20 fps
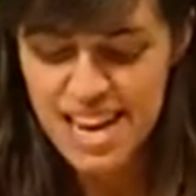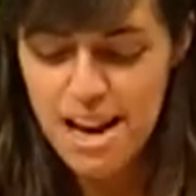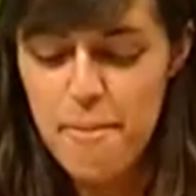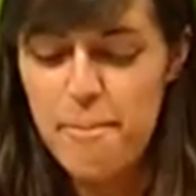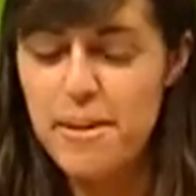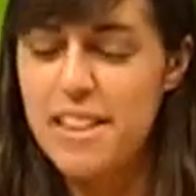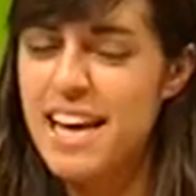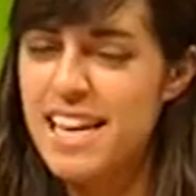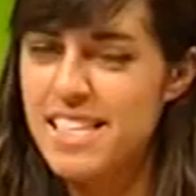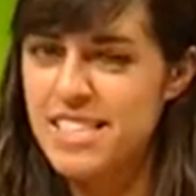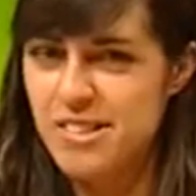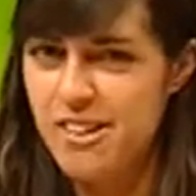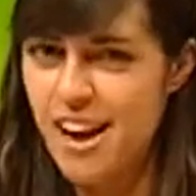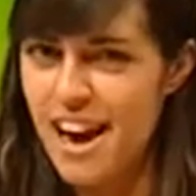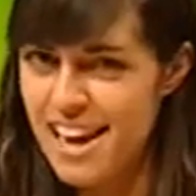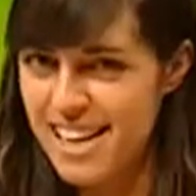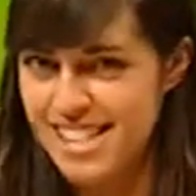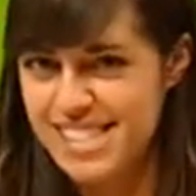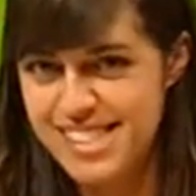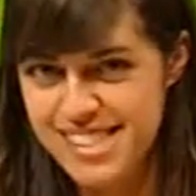but that's
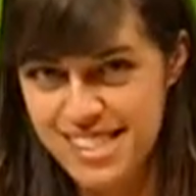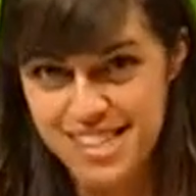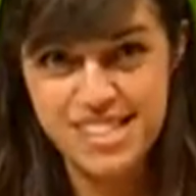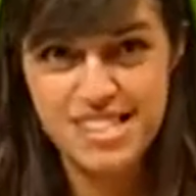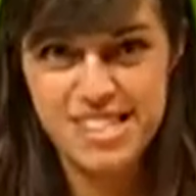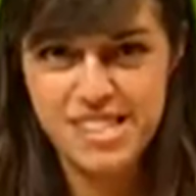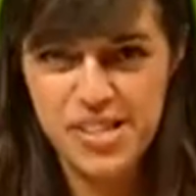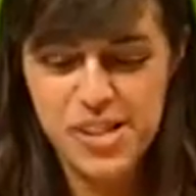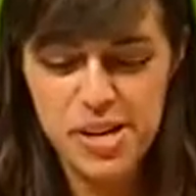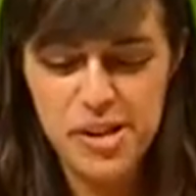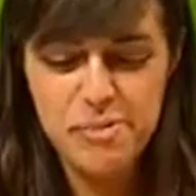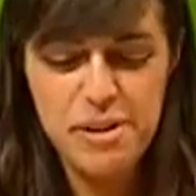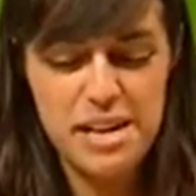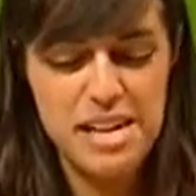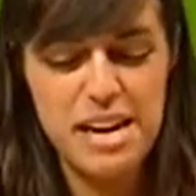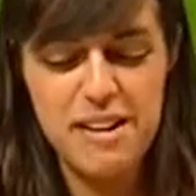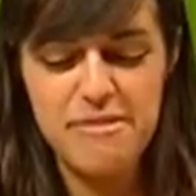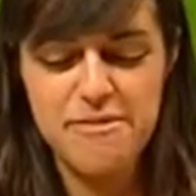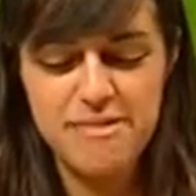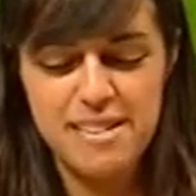right, it's still going to
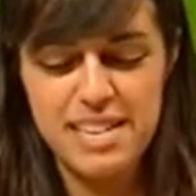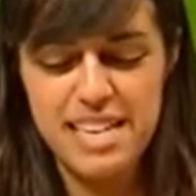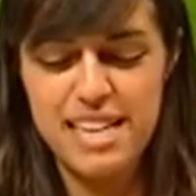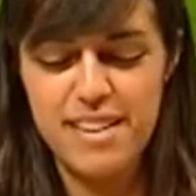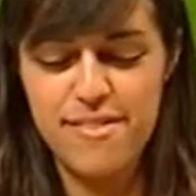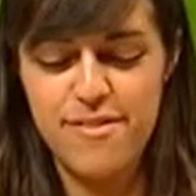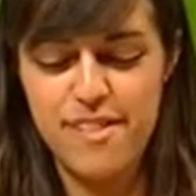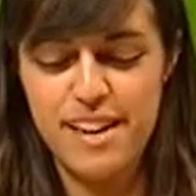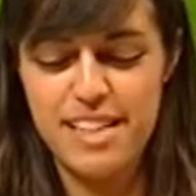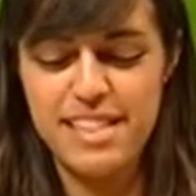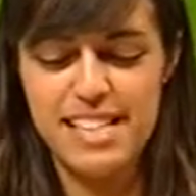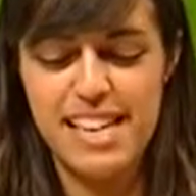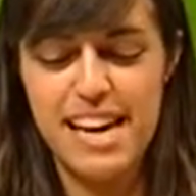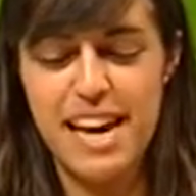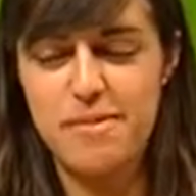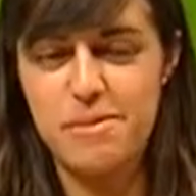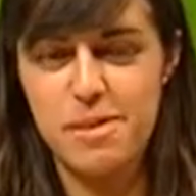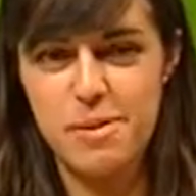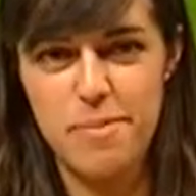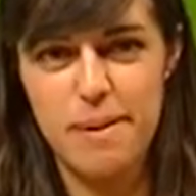be a really fun
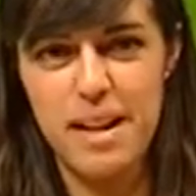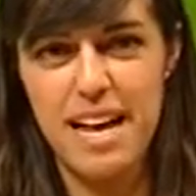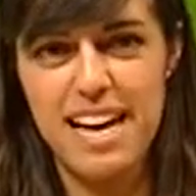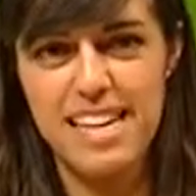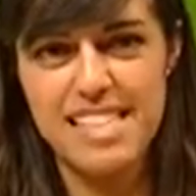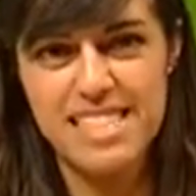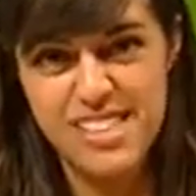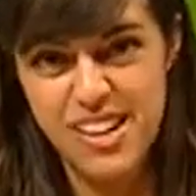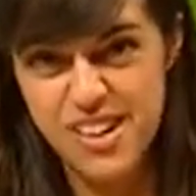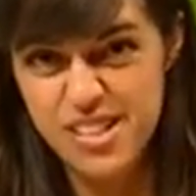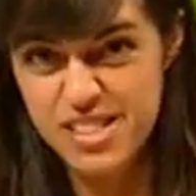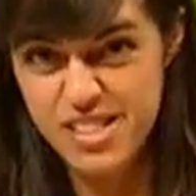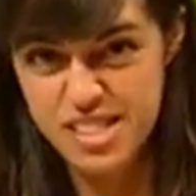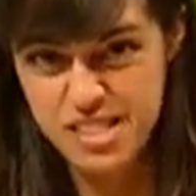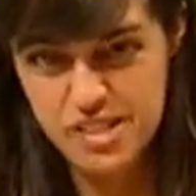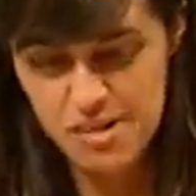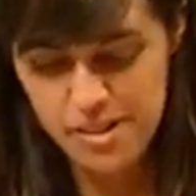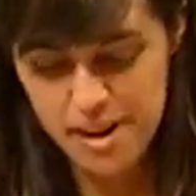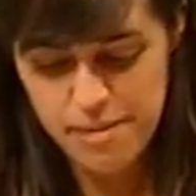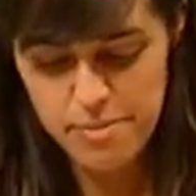game to play. So
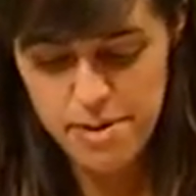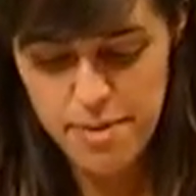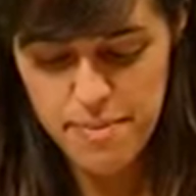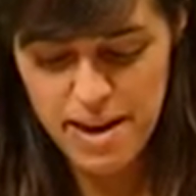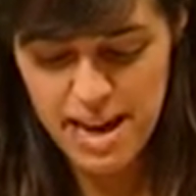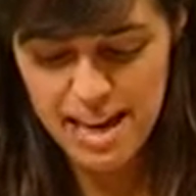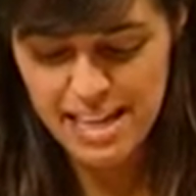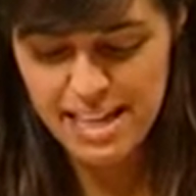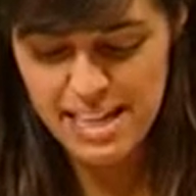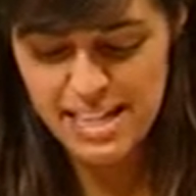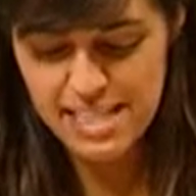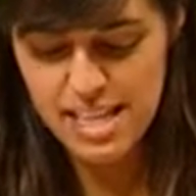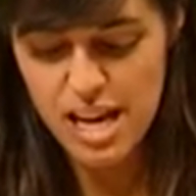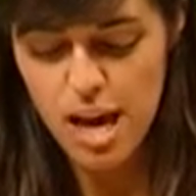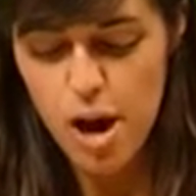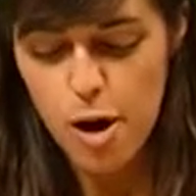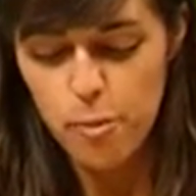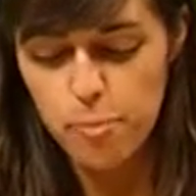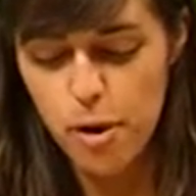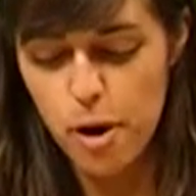just grab your magnets,
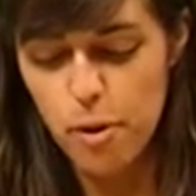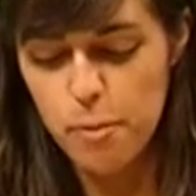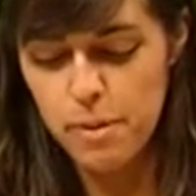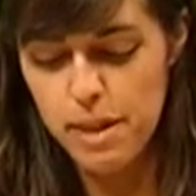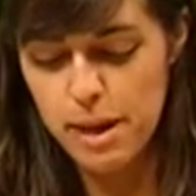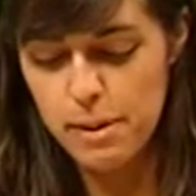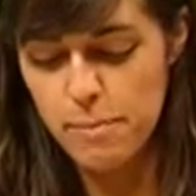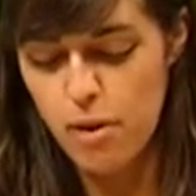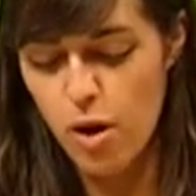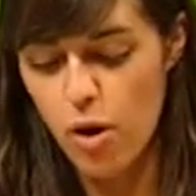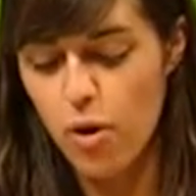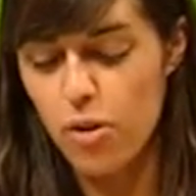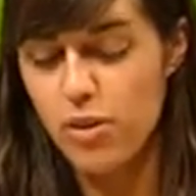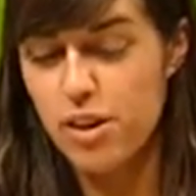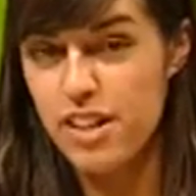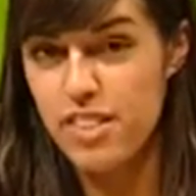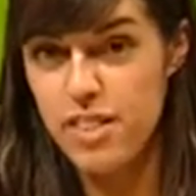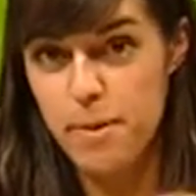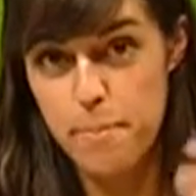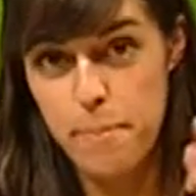pop them on
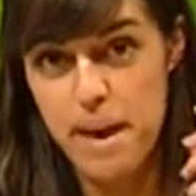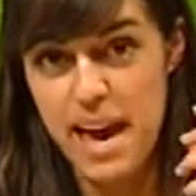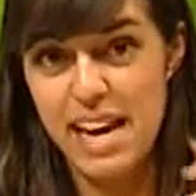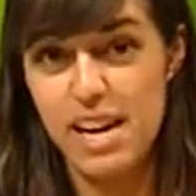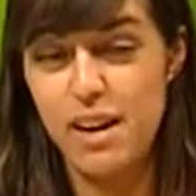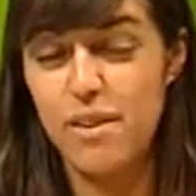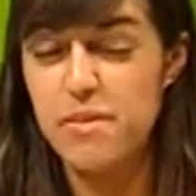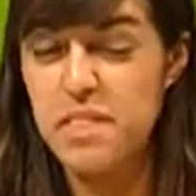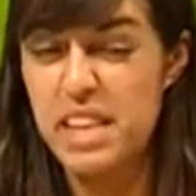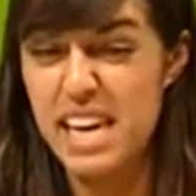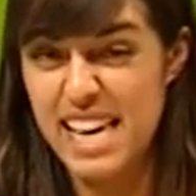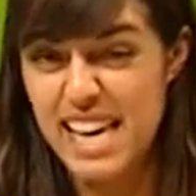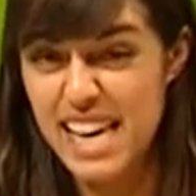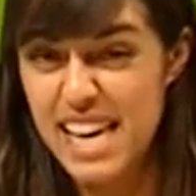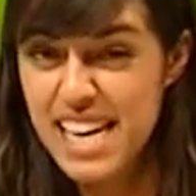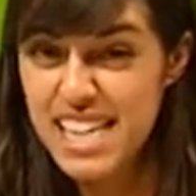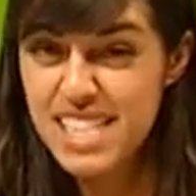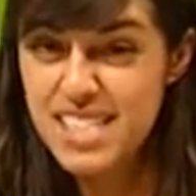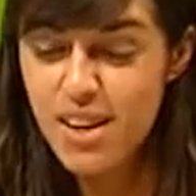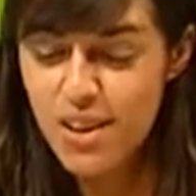the back of the
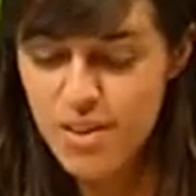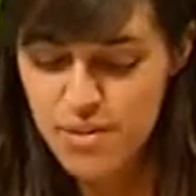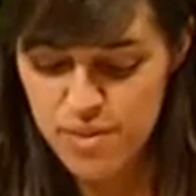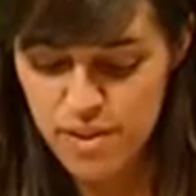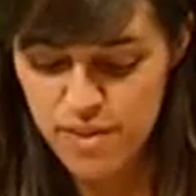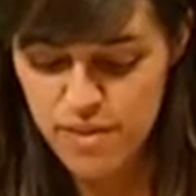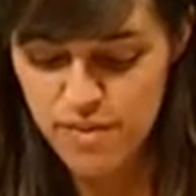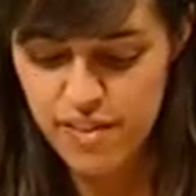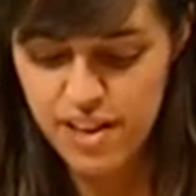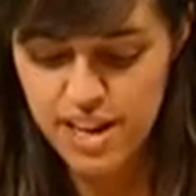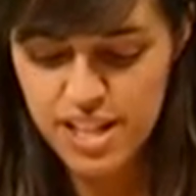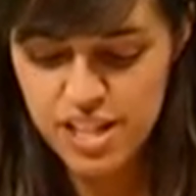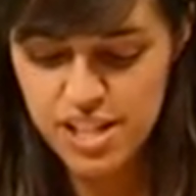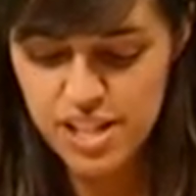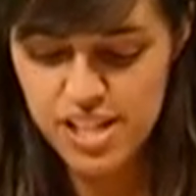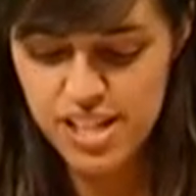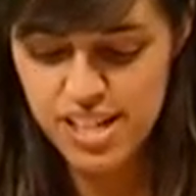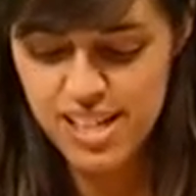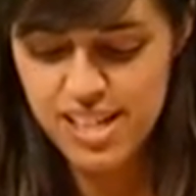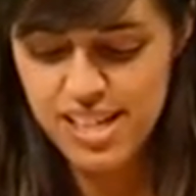head of the
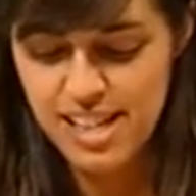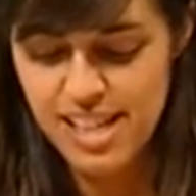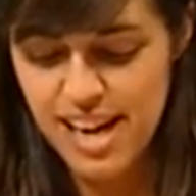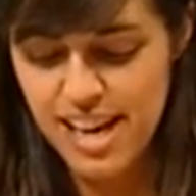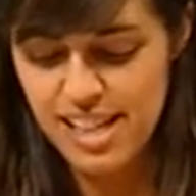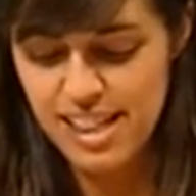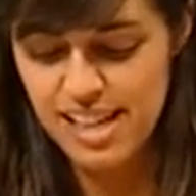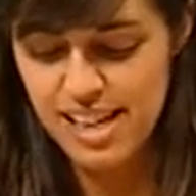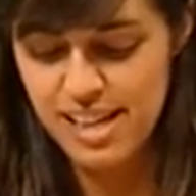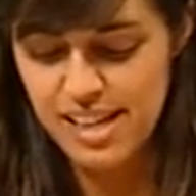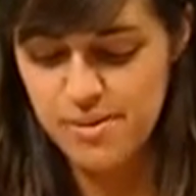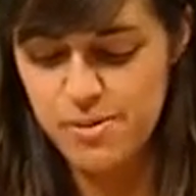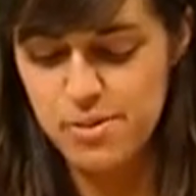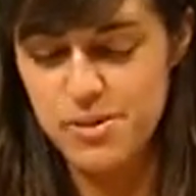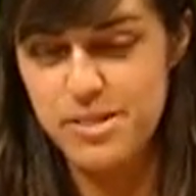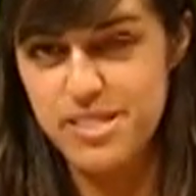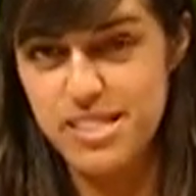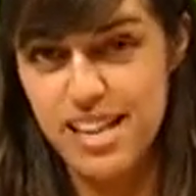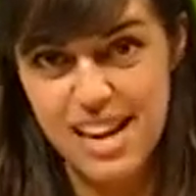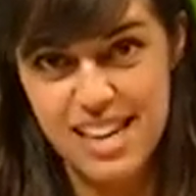fish, and then
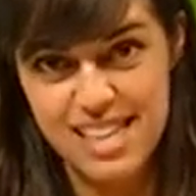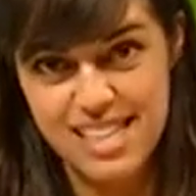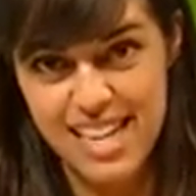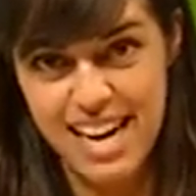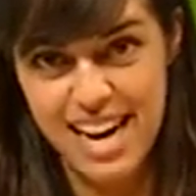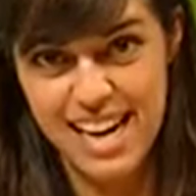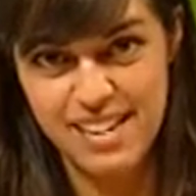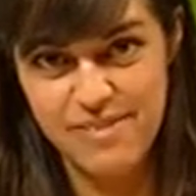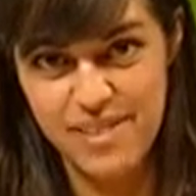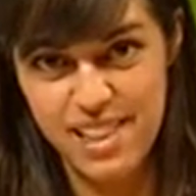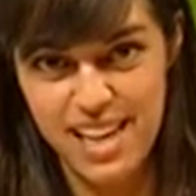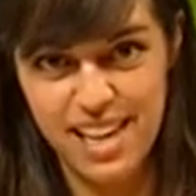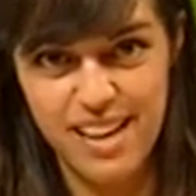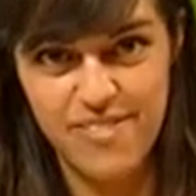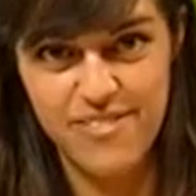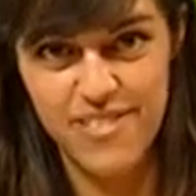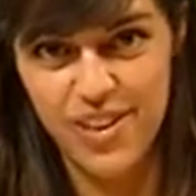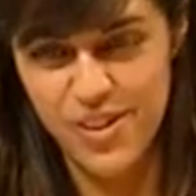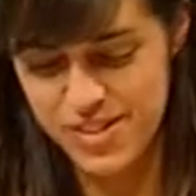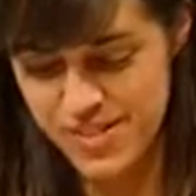we'll sellotape
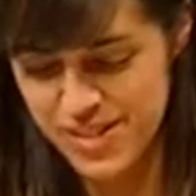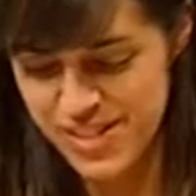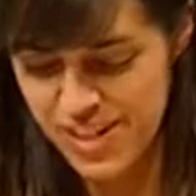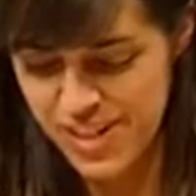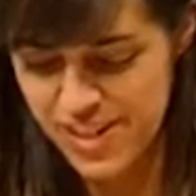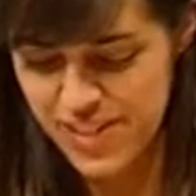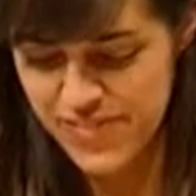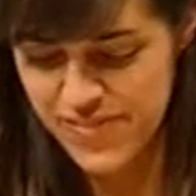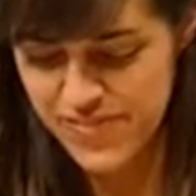them on top.